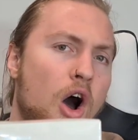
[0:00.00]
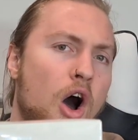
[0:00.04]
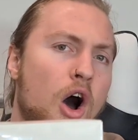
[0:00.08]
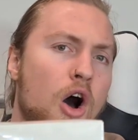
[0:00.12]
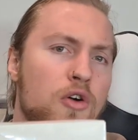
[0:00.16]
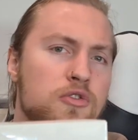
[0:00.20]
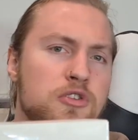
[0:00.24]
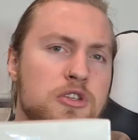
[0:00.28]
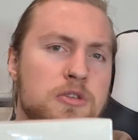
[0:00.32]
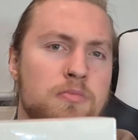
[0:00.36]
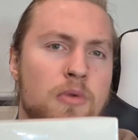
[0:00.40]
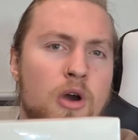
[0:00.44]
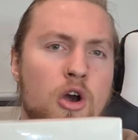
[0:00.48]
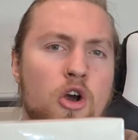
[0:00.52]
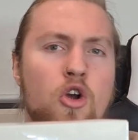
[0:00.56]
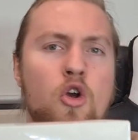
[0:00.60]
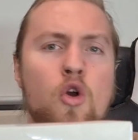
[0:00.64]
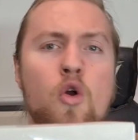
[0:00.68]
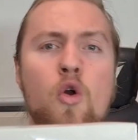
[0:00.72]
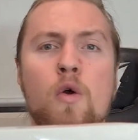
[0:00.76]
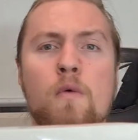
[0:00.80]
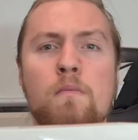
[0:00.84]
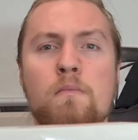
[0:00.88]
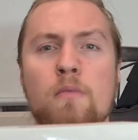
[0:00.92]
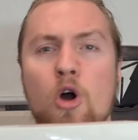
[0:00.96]

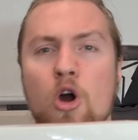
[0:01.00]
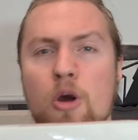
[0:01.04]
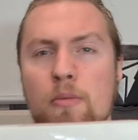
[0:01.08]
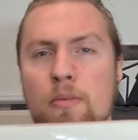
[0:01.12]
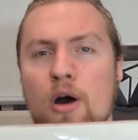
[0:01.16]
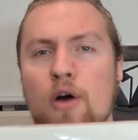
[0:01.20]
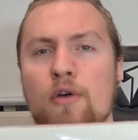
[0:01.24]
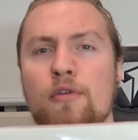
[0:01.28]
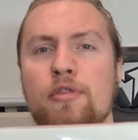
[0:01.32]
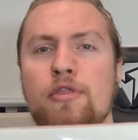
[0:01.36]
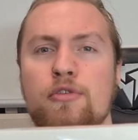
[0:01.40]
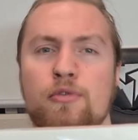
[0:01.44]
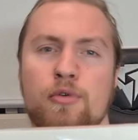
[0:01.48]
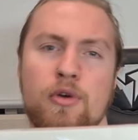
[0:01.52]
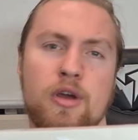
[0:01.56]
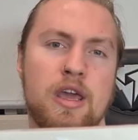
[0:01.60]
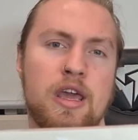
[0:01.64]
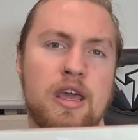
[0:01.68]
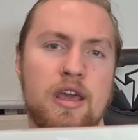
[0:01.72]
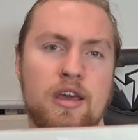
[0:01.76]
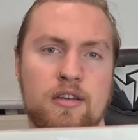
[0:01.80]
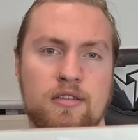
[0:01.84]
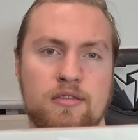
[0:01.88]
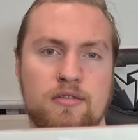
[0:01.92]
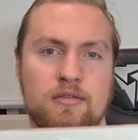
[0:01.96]
OSMO Mobile 3.
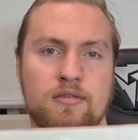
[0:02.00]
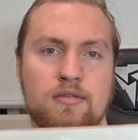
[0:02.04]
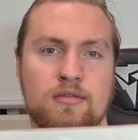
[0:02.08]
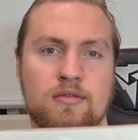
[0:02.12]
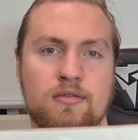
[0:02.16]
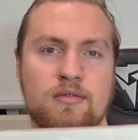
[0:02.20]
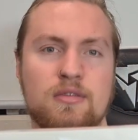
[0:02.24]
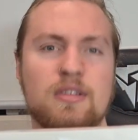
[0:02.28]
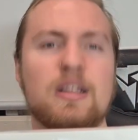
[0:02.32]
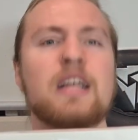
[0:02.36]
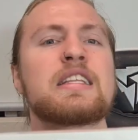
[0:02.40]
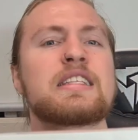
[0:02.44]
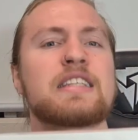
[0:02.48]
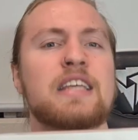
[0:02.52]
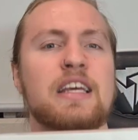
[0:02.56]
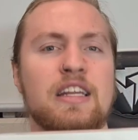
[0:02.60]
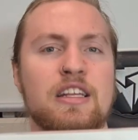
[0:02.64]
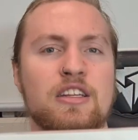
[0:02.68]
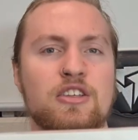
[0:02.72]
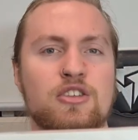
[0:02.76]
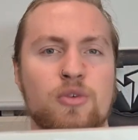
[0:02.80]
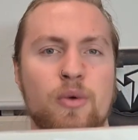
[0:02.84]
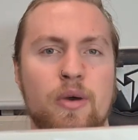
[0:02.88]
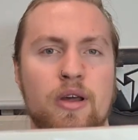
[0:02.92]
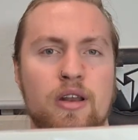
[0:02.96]
Let's get
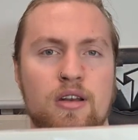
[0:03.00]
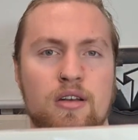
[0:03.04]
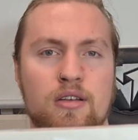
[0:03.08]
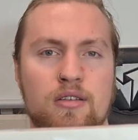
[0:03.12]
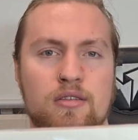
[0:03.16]
into it.